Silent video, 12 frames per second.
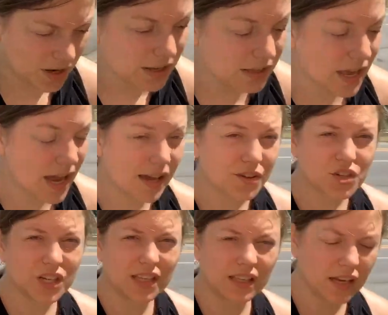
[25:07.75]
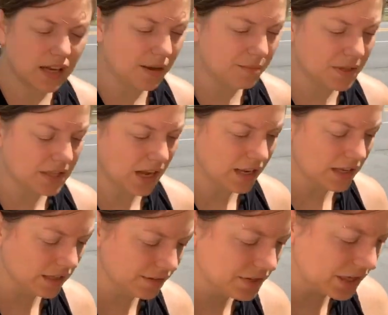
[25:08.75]
Yeah, Miss Tanya
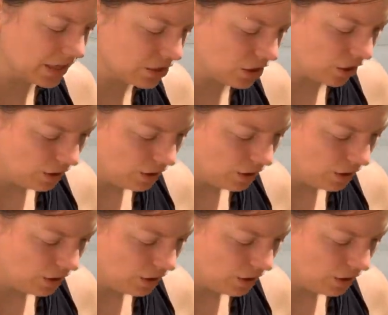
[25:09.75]
lives here, so